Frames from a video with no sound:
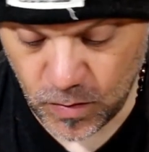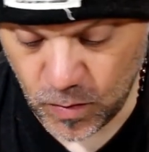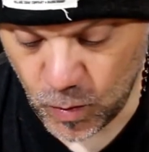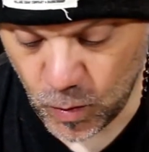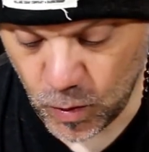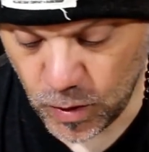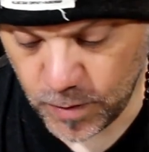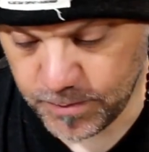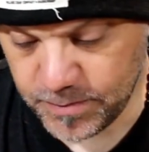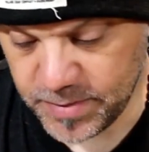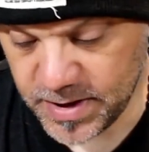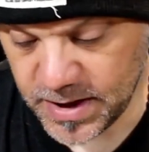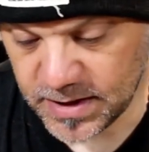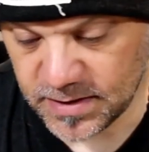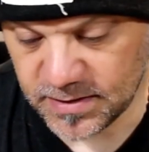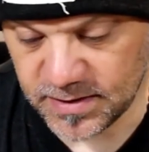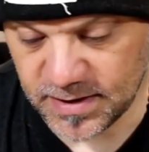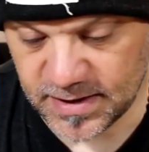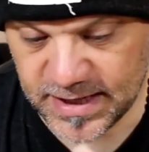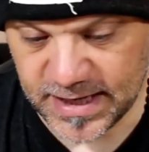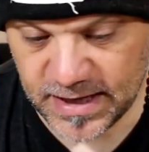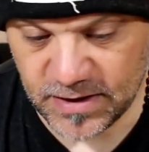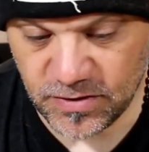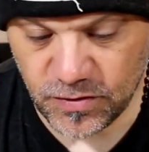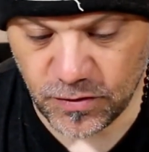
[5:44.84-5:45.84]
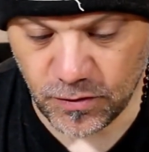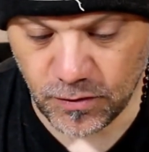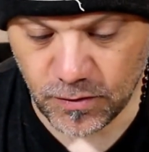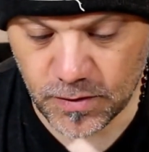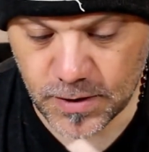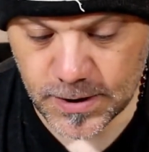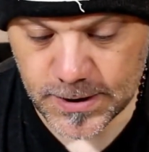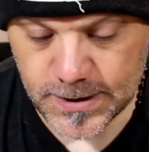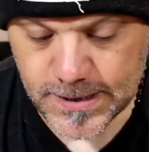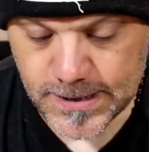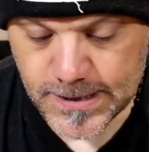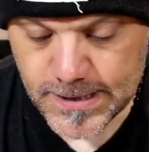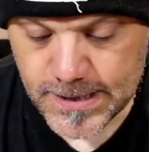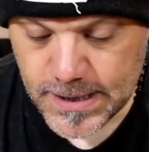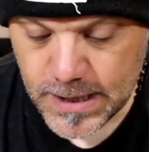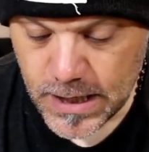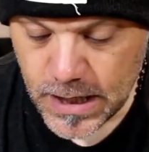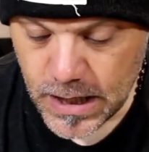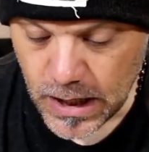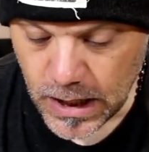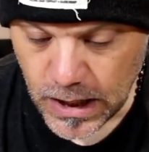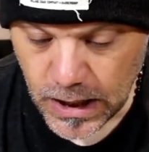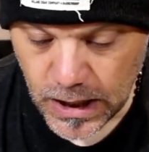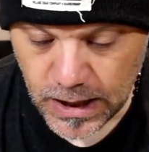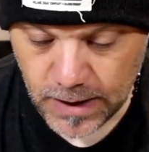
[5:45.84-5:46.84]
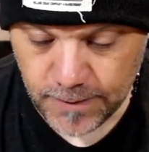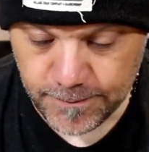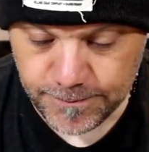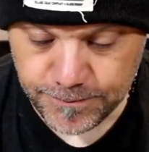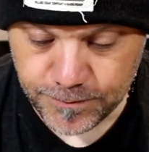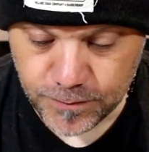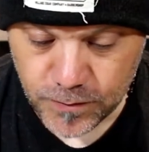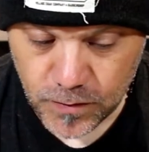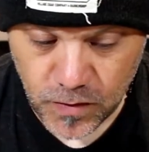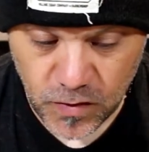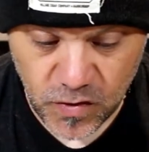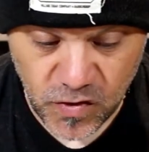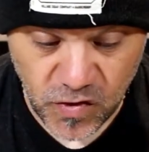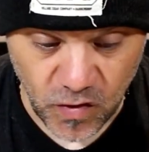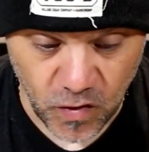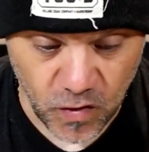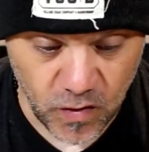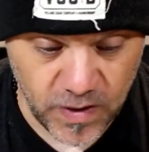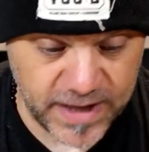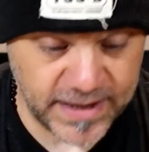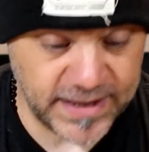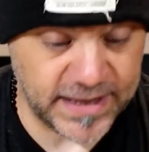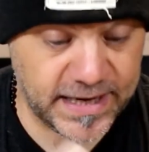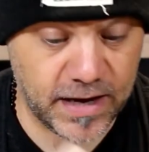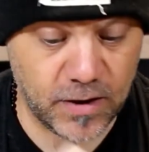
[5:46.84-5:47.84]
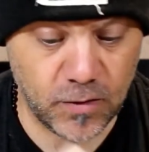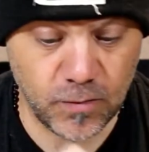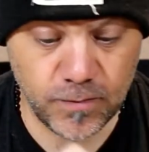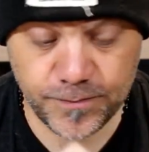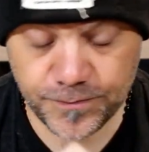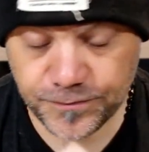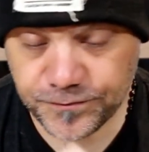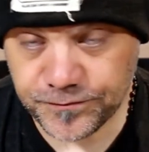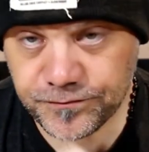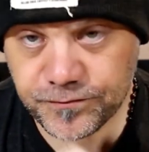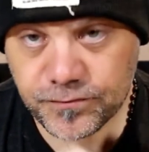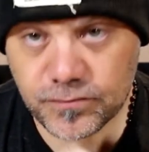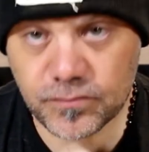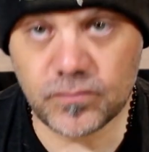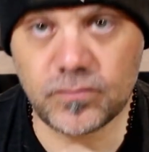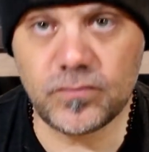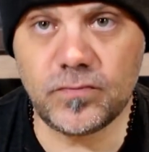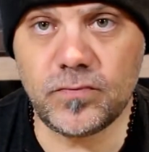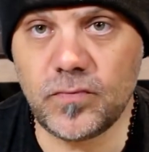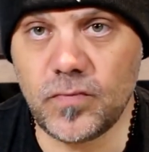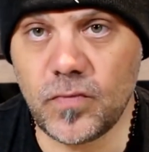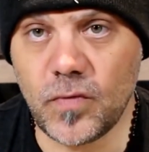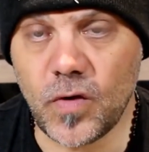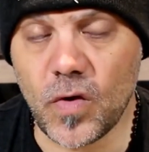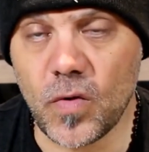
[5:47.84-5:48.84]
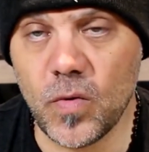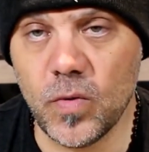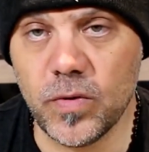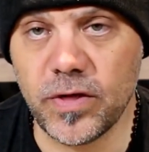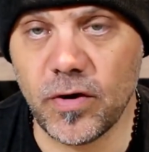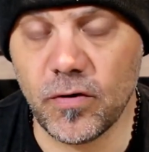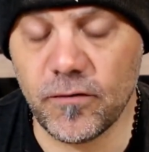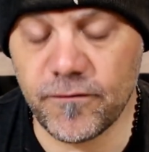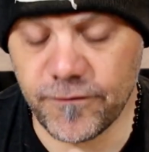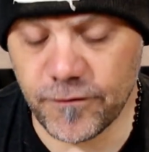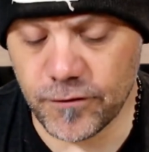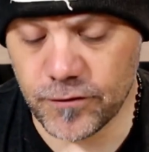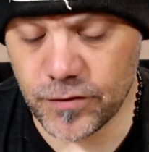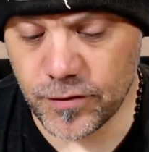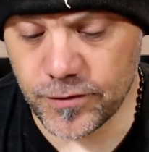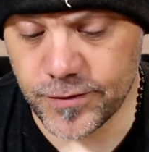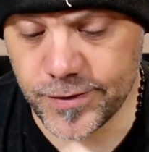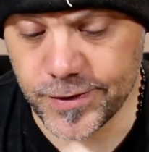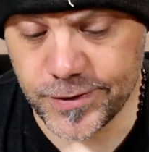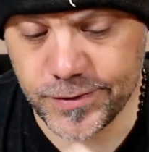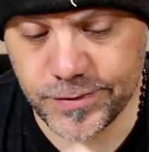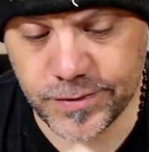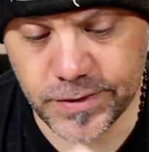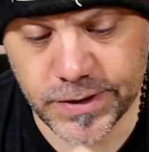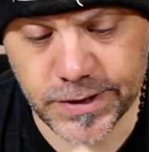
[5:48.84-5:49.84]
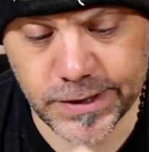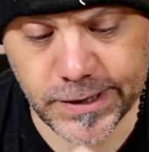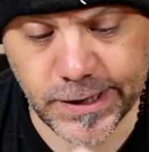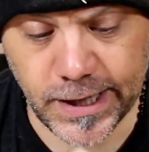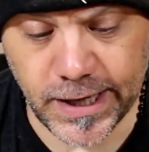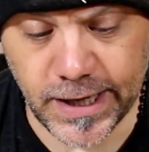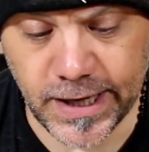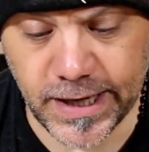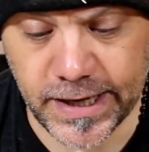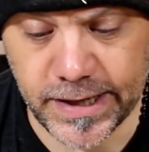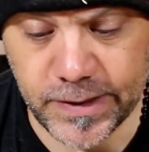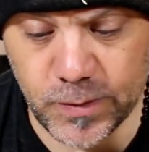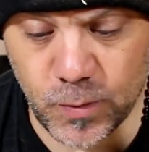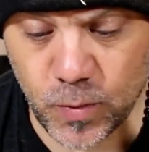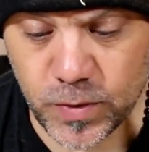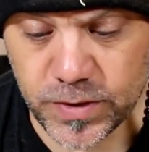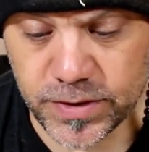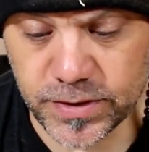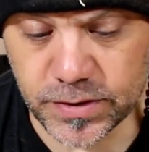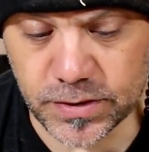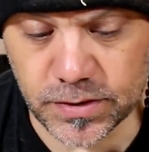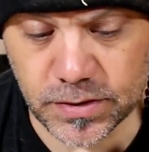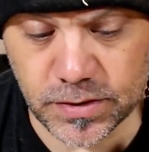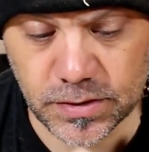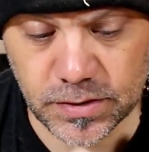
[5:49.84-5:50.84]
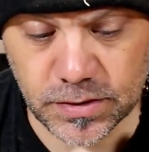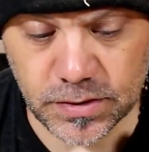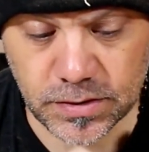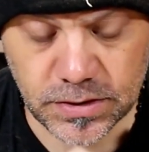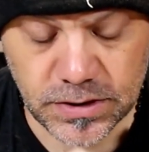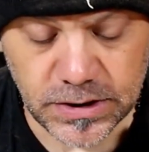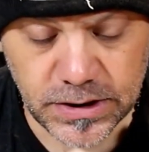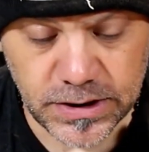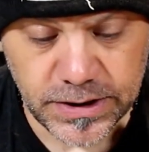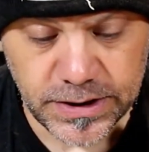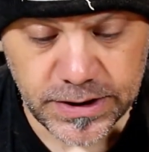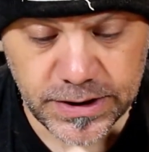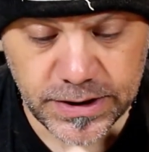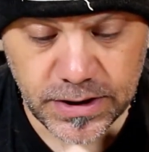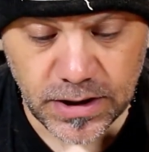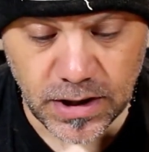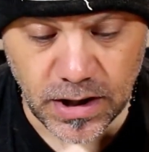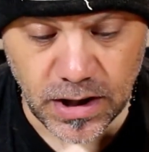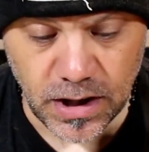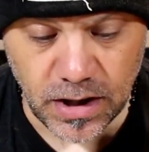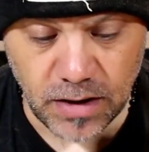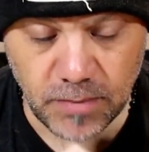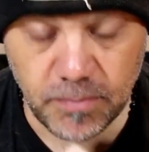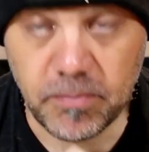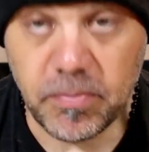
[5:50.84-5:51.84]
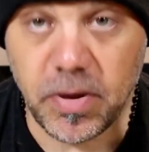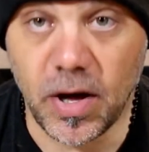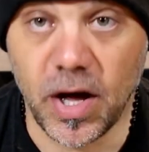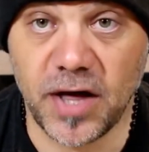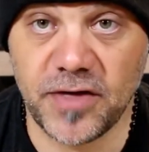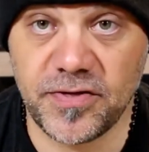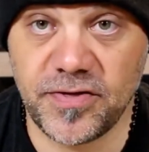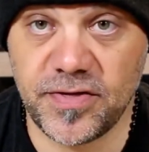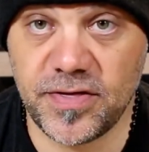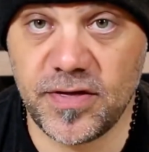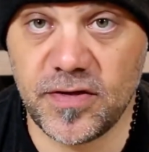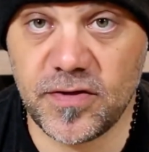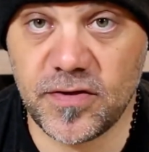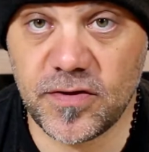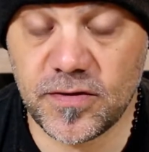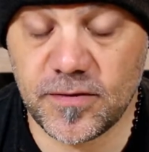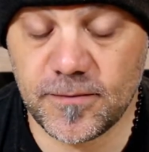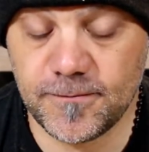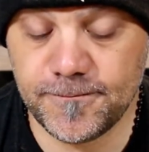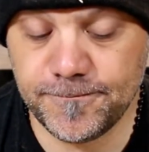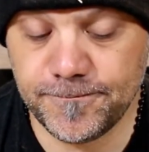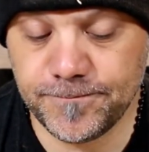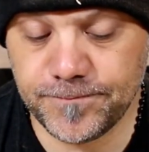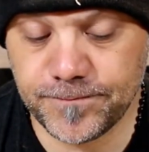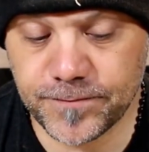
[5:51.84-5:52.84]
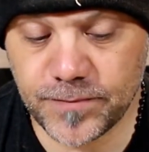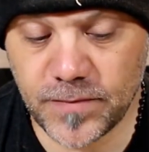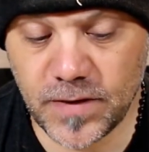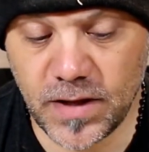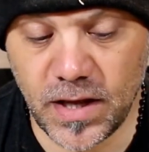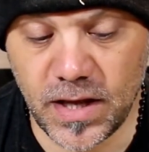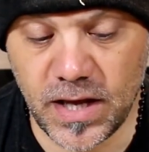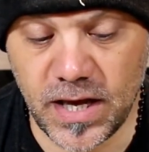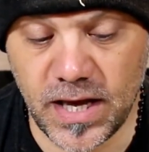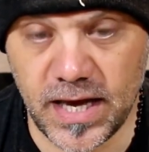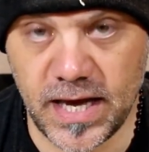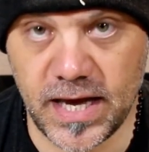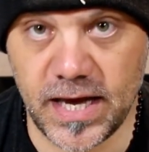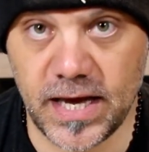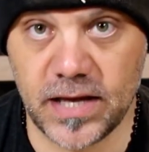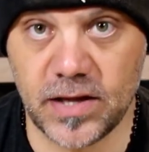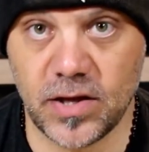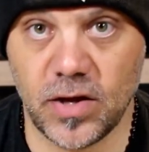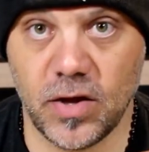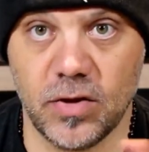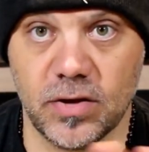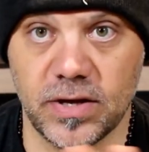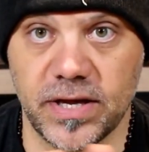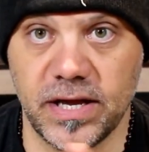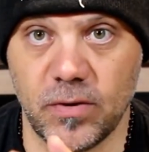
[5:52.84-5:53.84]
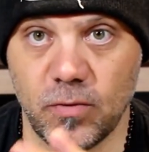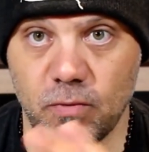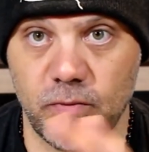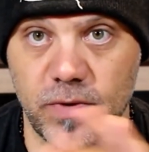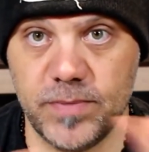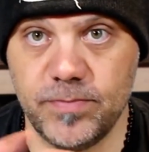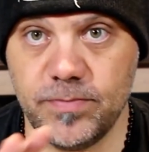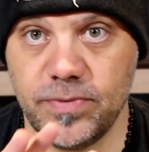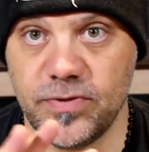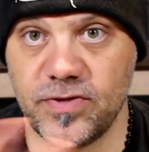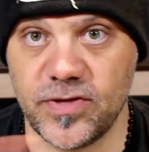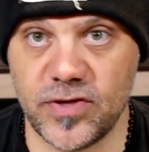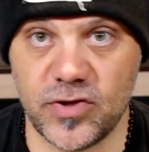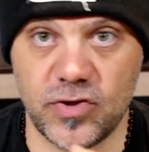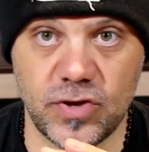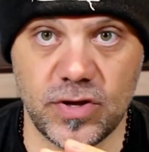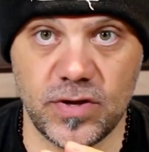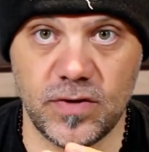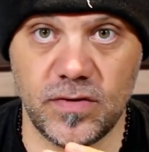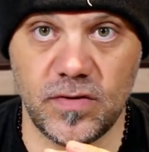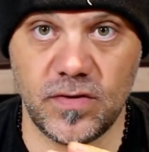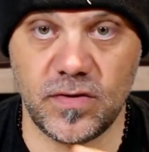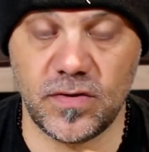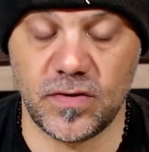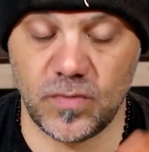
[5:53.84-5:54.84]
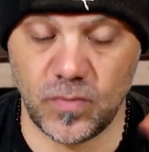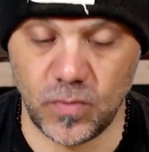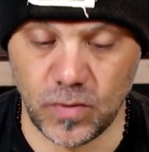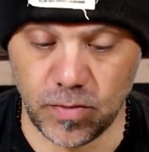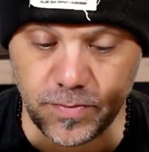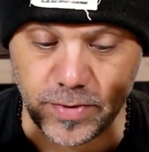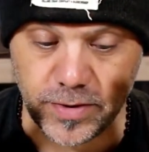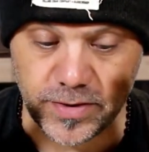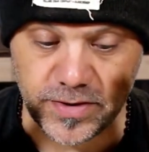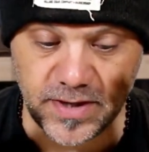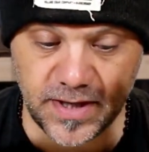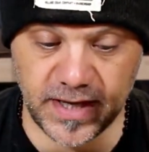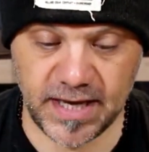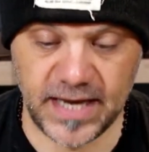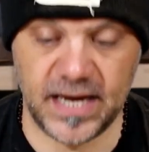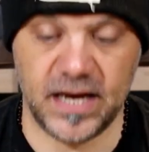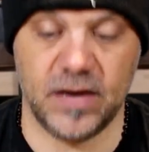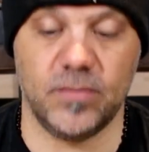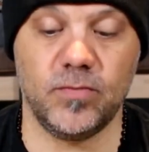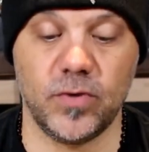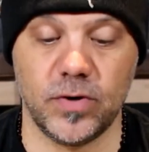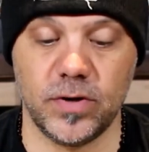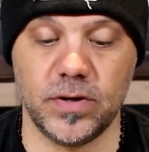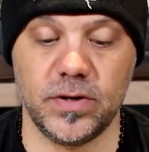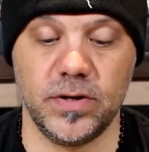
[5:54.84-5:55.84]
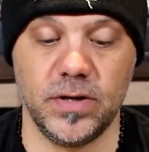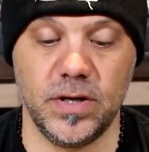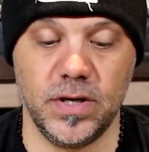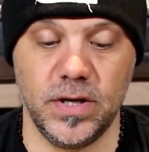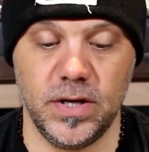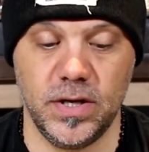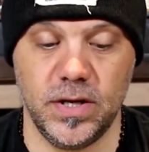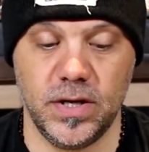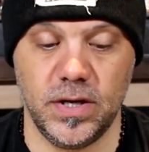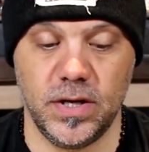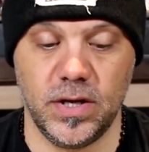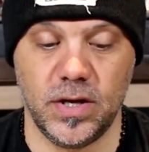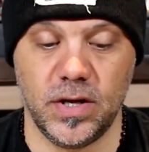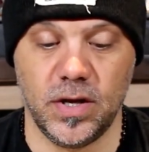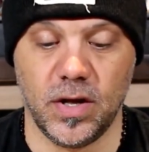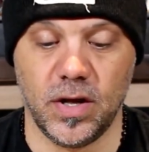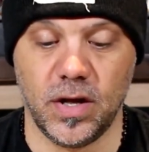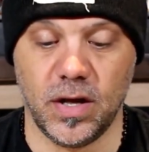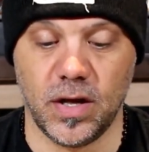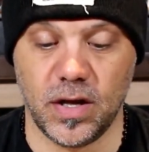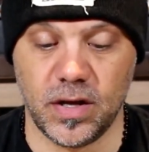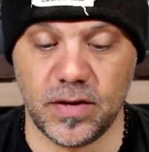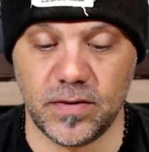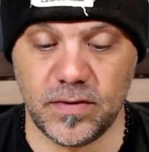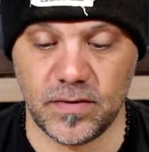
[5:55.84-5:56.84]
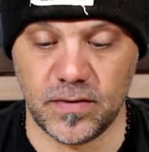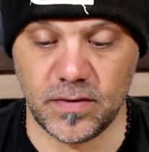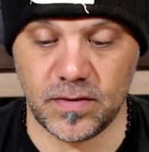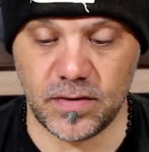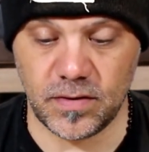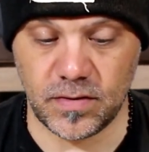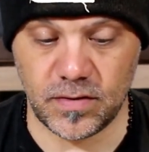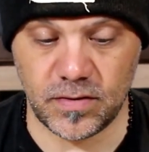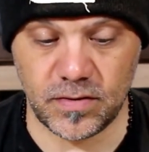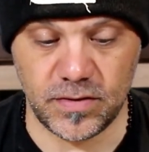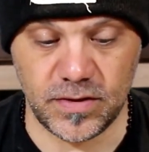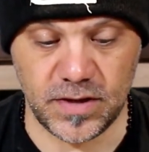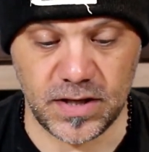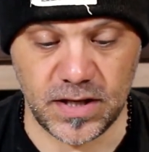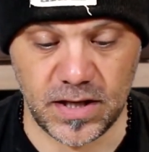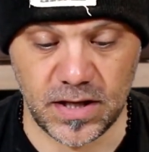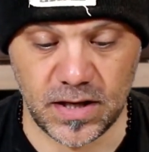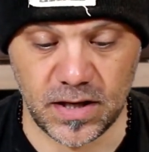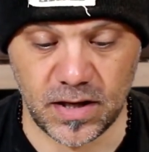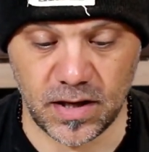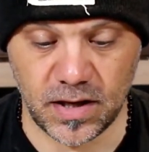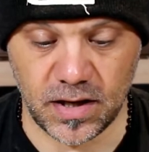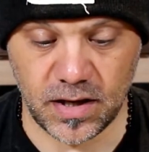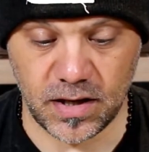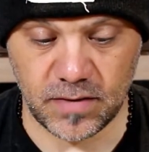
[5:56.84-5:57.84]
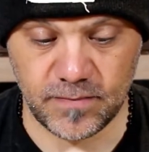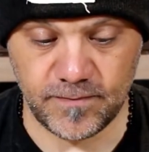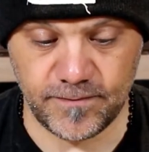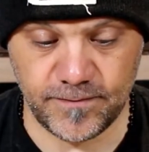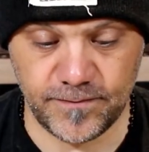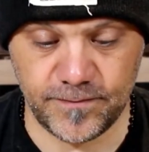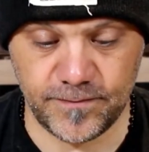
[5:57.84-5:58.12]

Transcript: were picked and answered. So anyhow, without further ado, I will pause this and I'll get repositioned. We'll put the camera on the